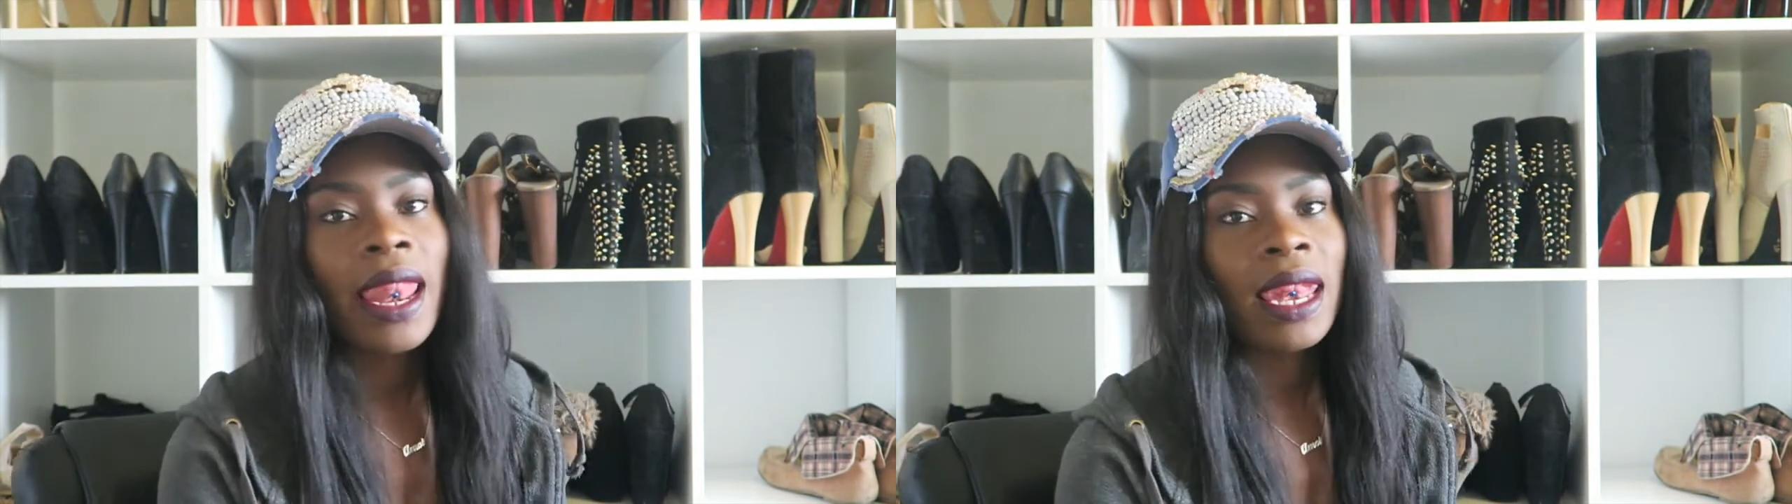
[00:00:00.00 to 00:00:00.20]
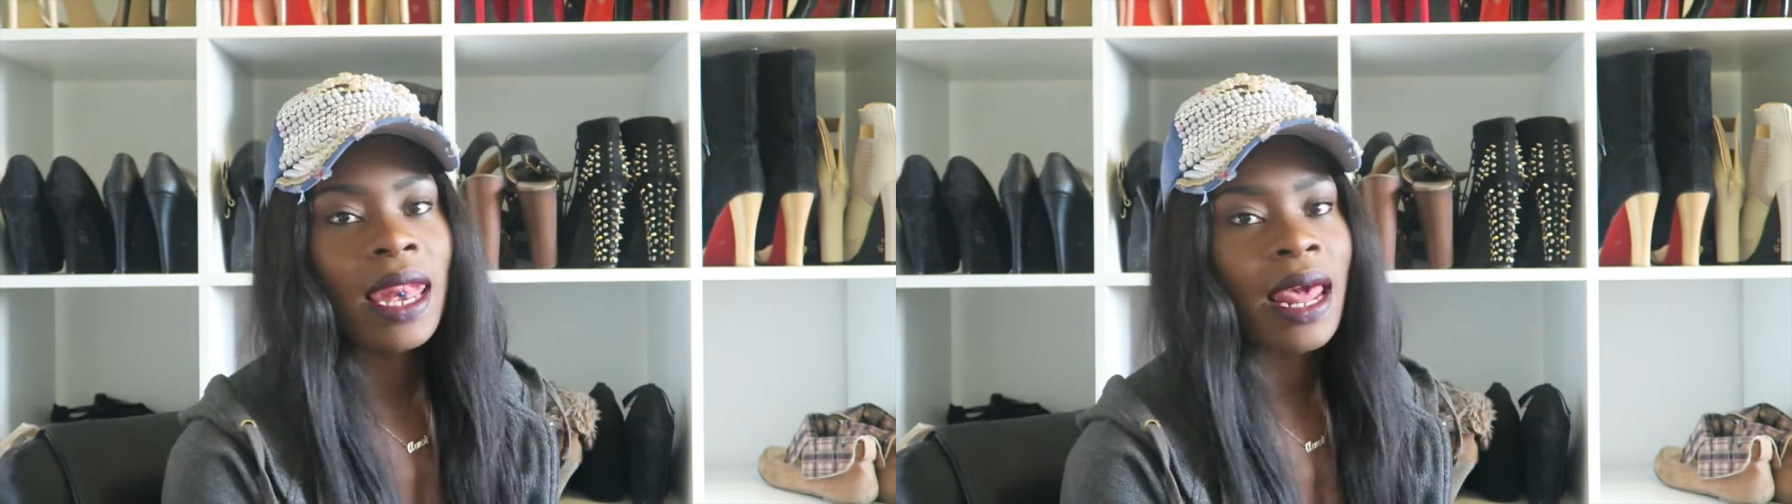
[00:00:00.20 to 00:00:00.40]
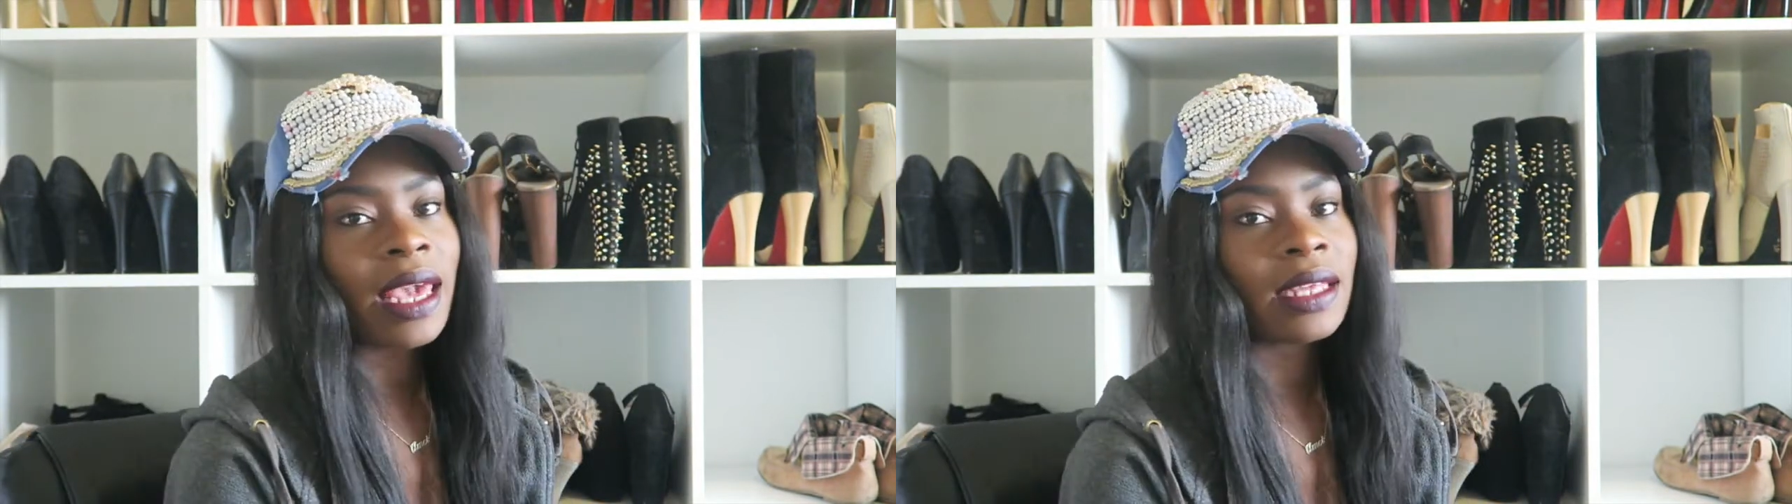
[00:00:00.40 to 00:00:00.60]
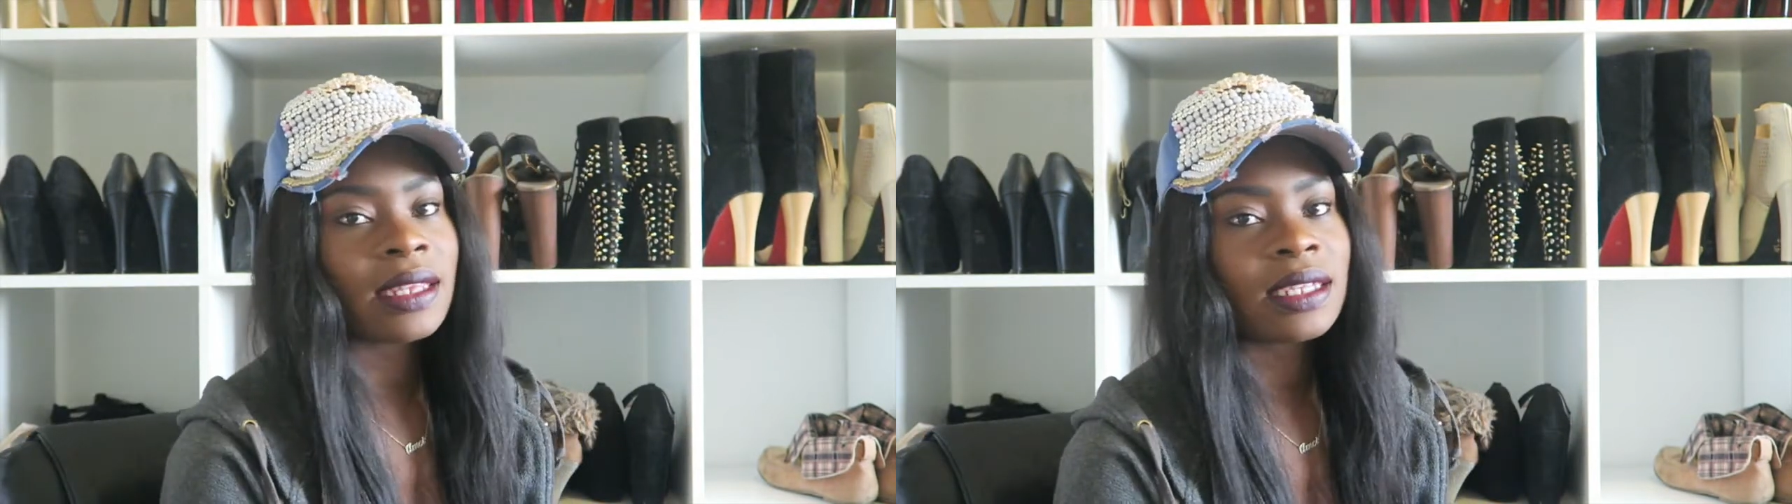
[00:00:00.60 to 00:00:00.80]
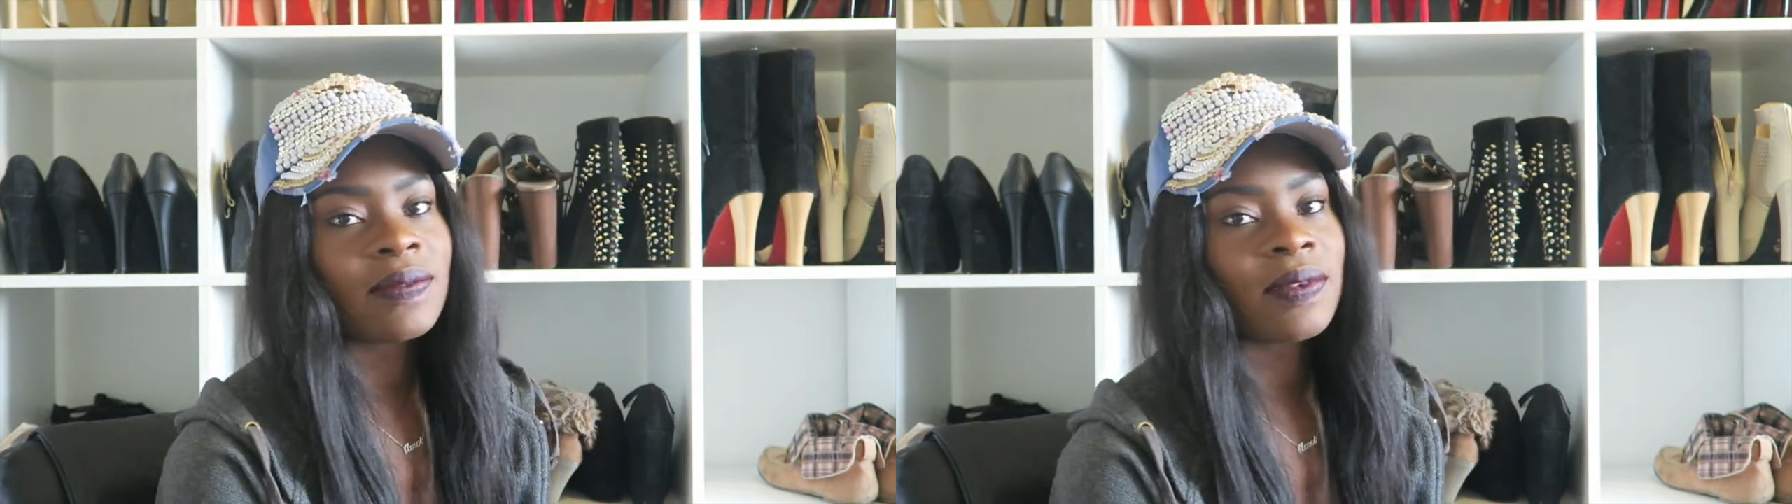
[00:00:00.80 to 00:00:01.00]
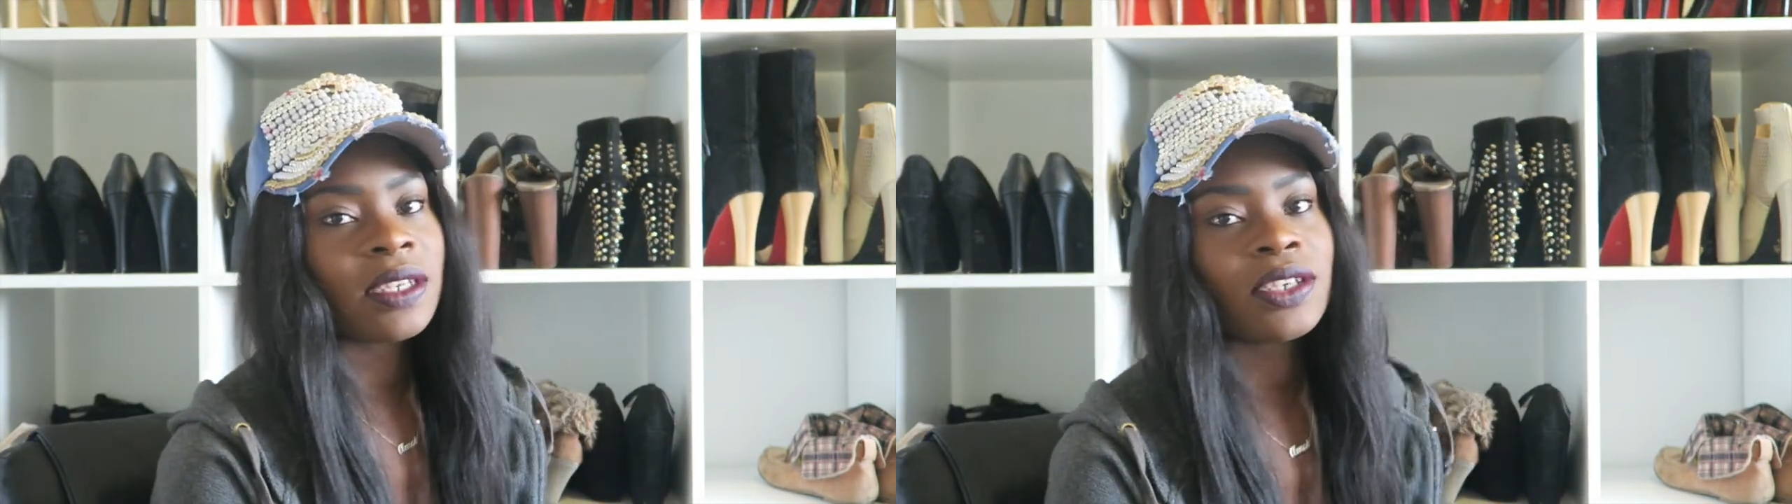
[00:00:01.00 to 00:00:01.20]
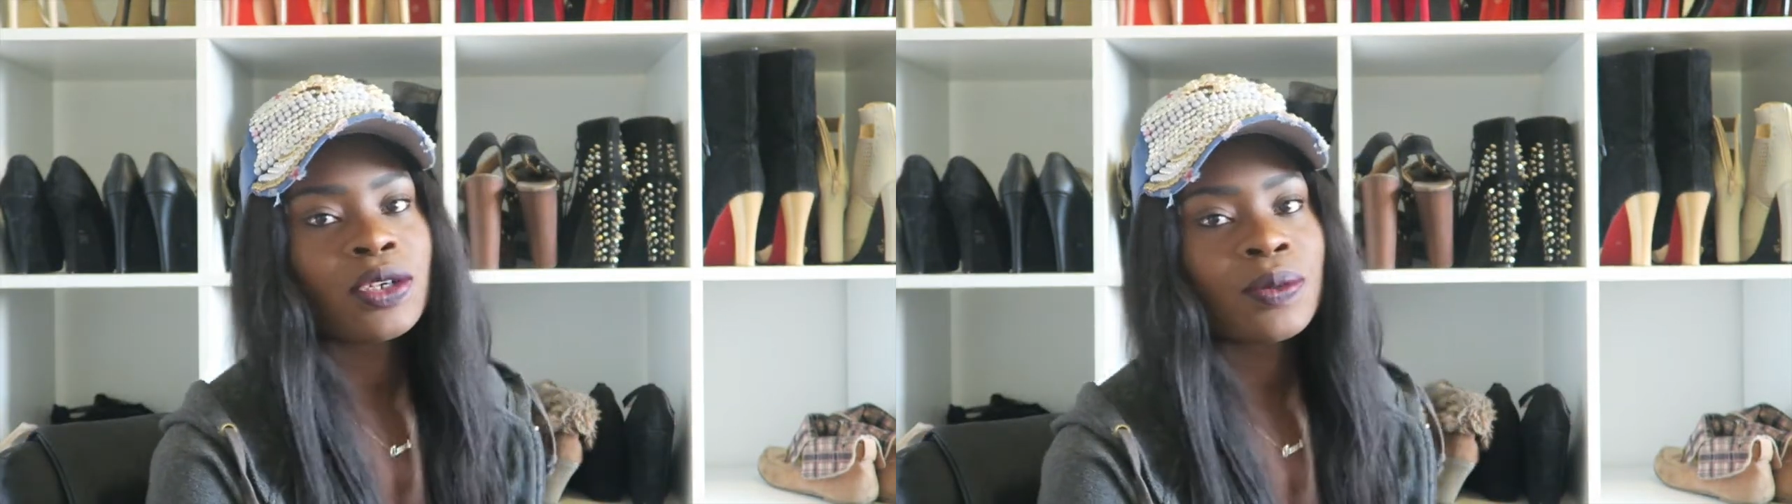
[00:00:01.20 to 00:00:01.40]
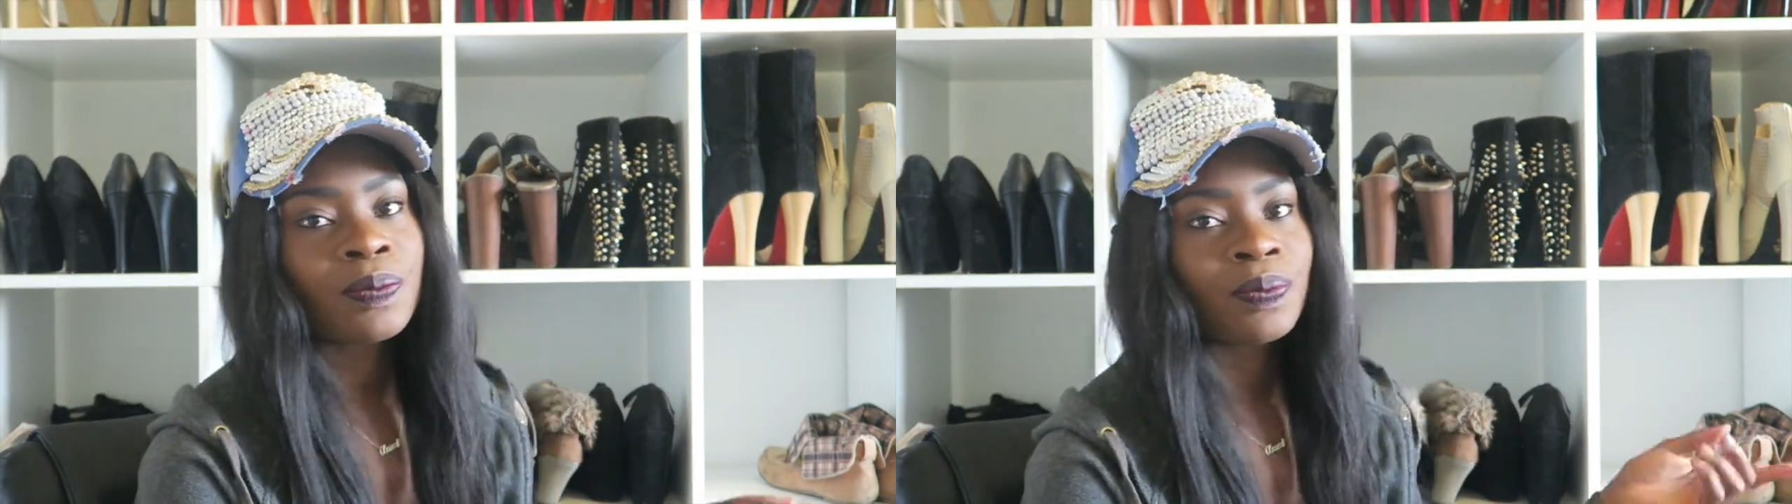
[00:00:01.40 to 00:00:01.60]
like this
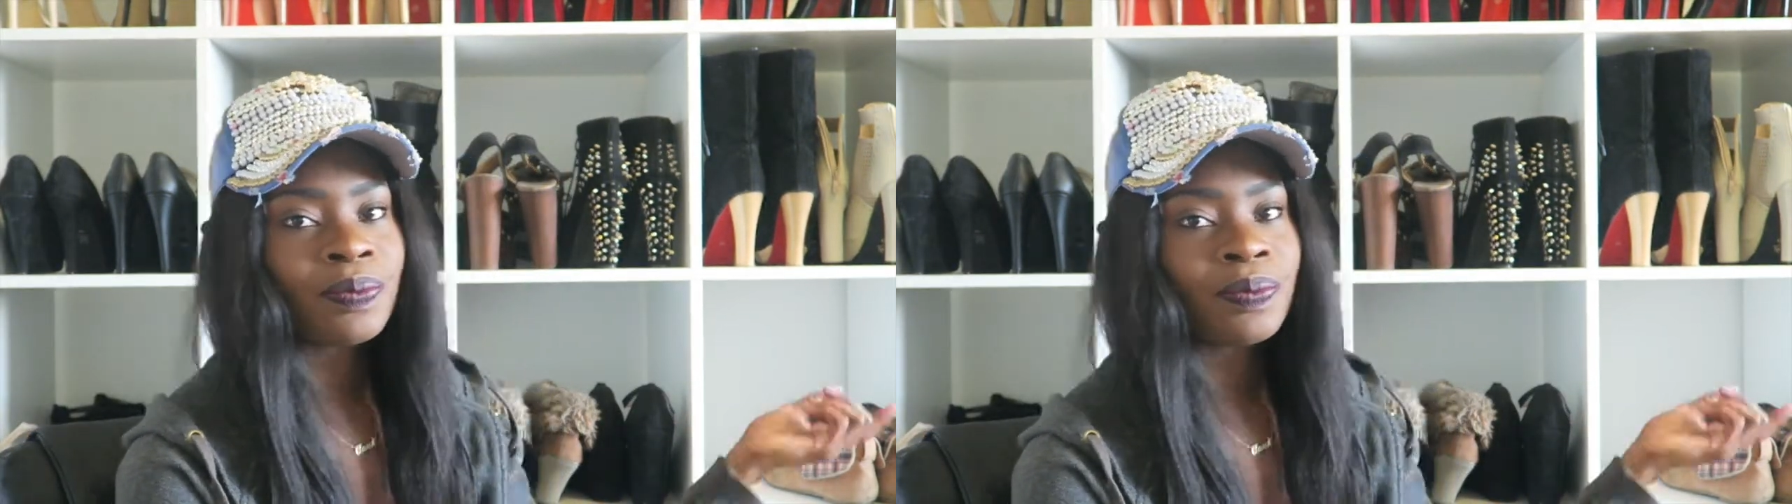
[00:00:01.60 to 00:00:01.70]
video